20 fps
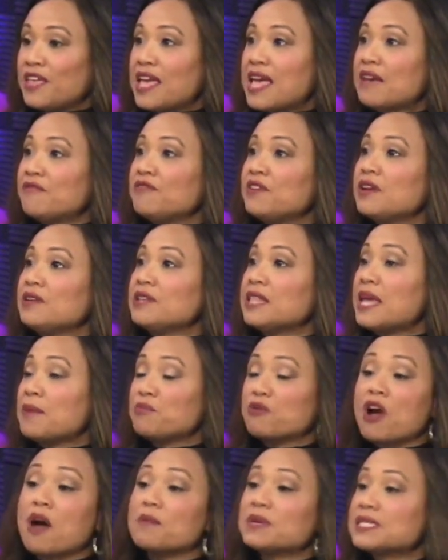They
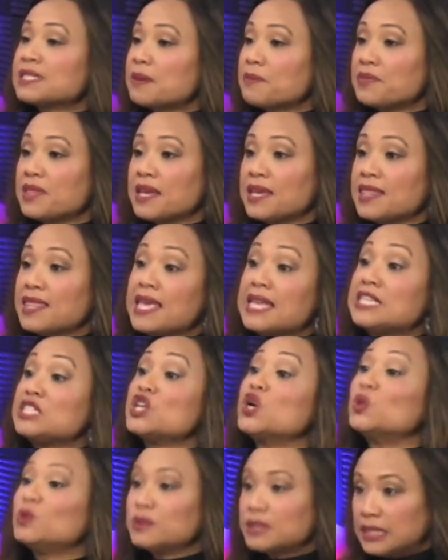promise something and they
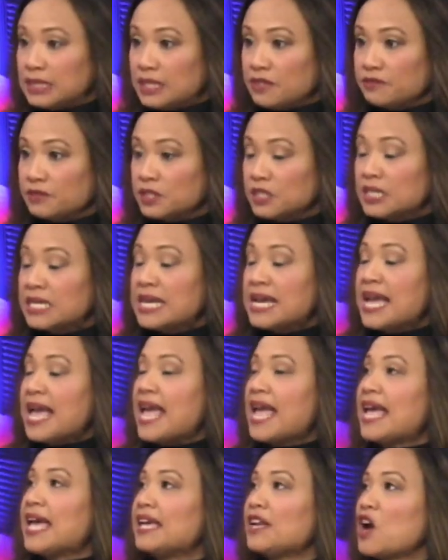don't deliver.
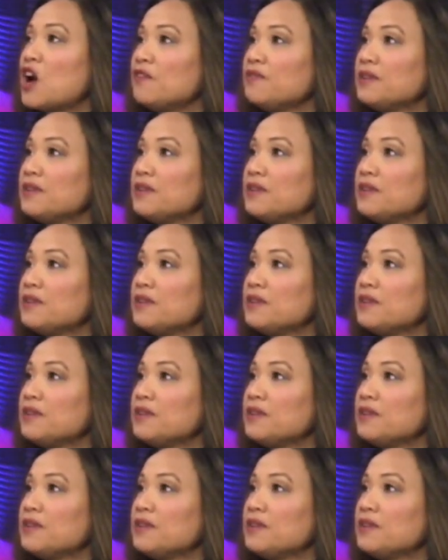And